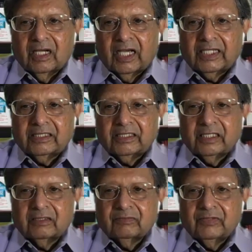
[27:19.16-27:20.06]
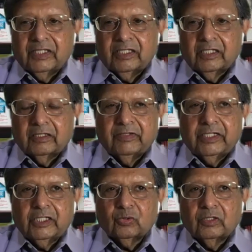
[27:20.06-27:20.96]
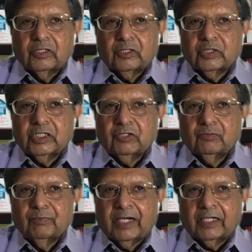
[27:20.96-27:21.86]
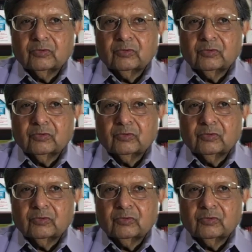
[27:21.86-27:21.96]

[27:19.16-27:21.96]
I think we need to learn to give back